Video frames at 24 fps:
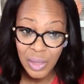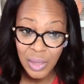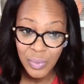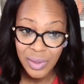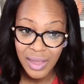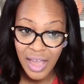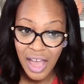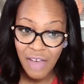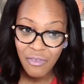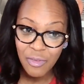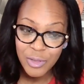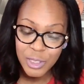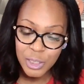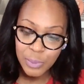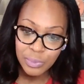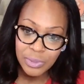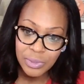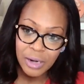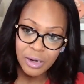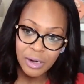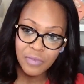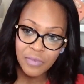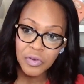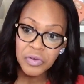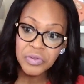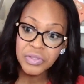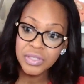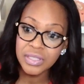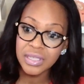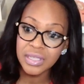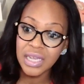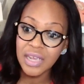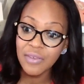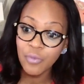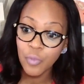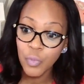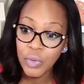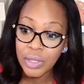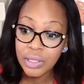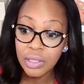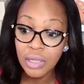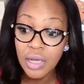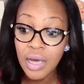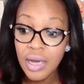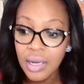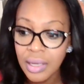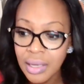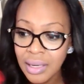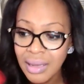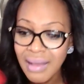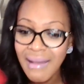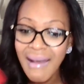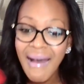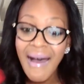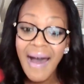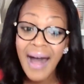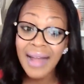that we have in supplier diversity, if we look,